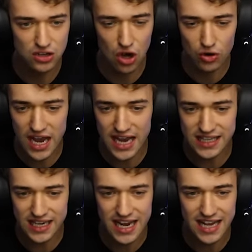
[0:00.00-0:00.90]
Okay,
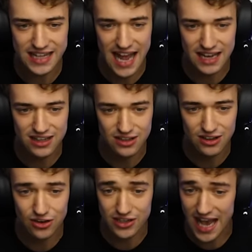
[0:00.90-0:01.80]
didn't hit that.
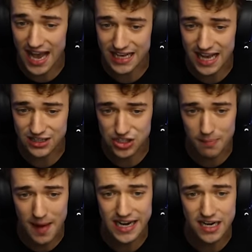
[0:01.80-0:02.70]
Okay, got
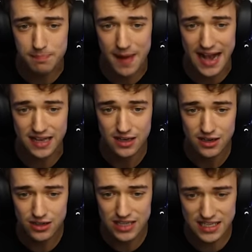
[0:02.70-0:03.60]
somebody in the back.
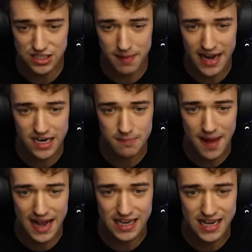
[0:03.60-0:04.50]
Got somebody in the
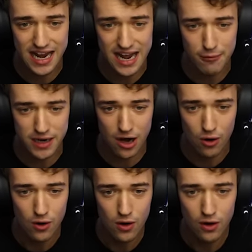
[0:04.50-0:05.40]
back again. Here we
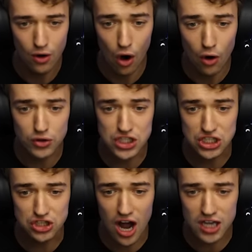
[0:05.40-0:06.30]
go. Oh, she
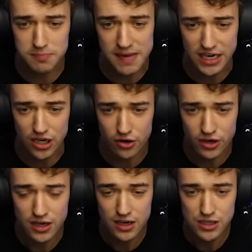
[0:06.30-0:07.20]
docked me,
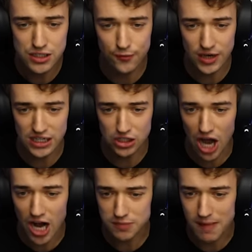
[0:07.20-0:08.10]
dude. She freaking
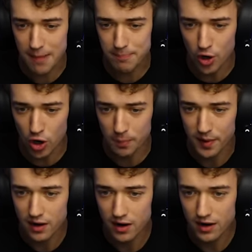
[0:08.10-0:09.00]
docked my
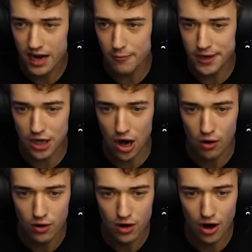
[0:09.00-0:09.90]
poop. There we
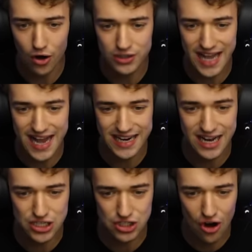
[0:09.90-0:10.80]
go. Oh, dang it.
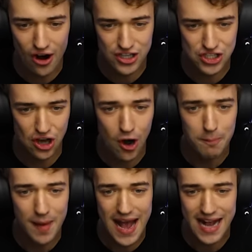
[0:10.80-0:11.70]
Our score is so
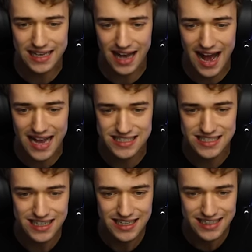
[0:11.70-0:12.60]
bad, guys.